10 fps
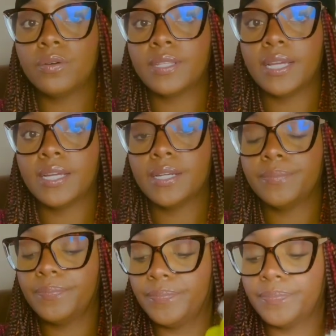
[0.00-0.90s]
there,
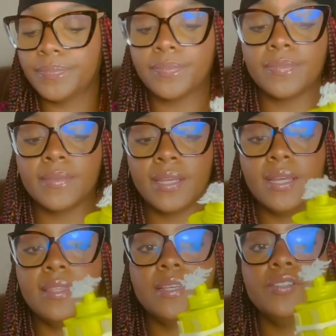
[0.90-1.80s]

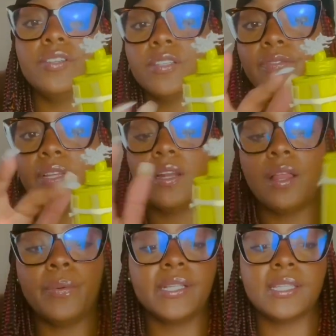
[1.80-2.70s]
and then you just fill it all
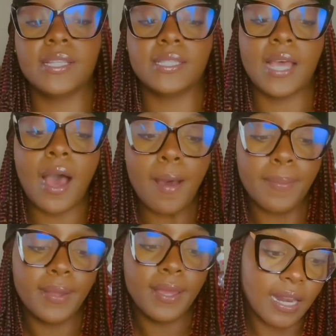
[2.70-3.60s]
the way to the
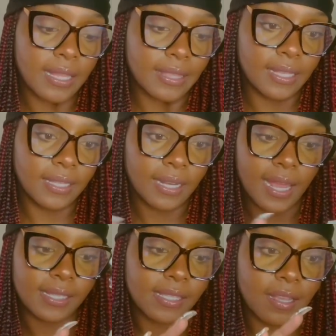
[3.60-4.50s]
top. I think it
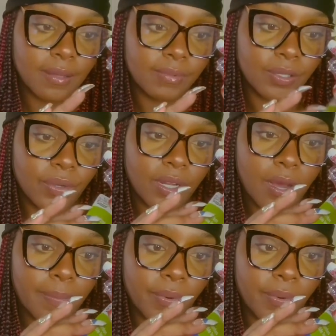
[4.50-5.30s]
lasts up to a couple